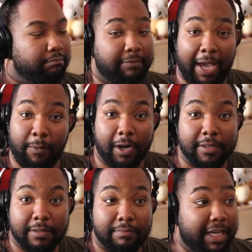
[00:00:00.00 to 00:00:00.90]
That
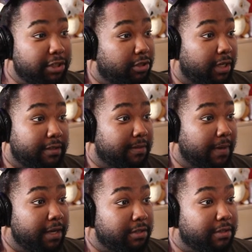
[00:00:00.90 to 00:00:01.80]
works. That's just as
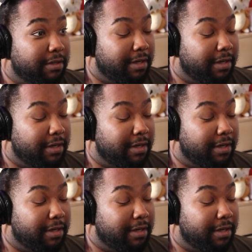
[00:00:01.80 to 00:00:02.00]
much.